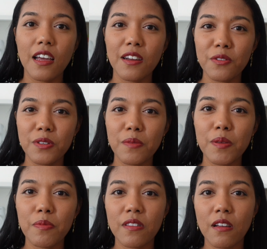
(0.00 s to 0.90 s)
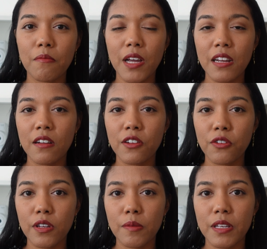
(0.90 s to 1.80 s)
I know some people not, might not
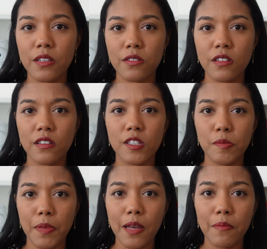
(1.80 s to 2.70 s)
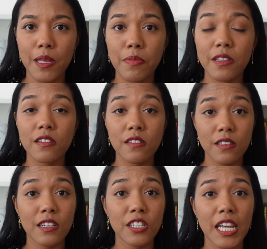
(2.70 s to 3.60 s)
agree because it's spammy, but this is
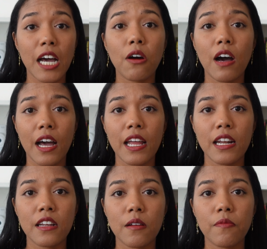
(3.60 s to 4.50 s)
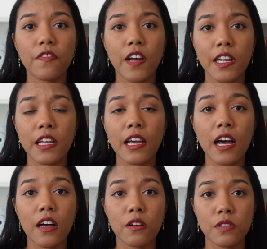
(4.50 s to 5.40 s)
actually how I ended up finding
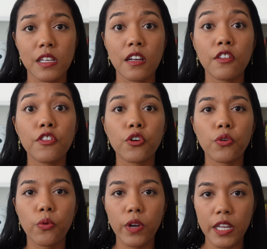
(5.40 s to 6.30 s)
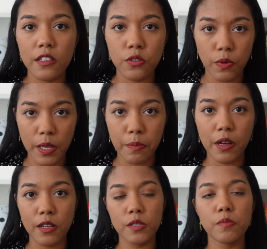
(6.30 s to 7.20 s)
housing the quickest way
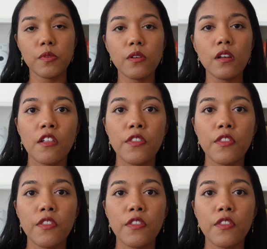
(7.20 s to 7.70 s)
possible.